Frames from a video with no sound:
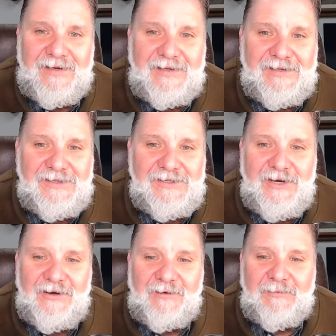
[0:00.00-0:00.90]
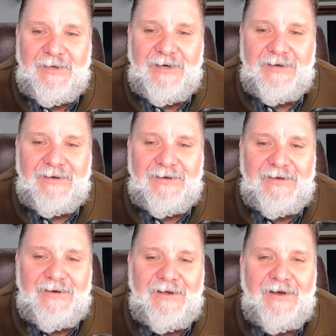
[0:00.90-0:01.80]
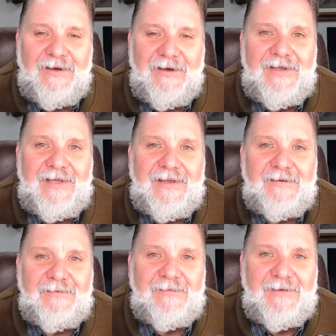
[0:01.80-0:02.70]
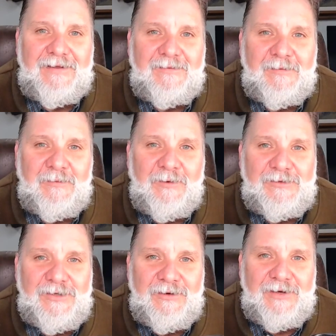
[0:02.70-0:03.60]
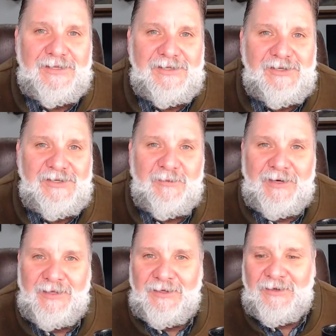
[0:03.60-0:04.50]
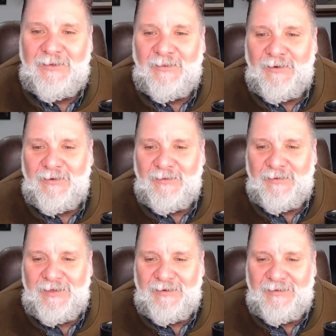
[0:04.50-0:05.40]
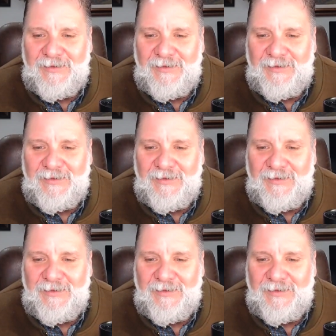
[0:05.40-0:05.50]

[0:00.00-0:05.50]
I get to share a bit of good coffee and even more so get to share a bit of the good word with you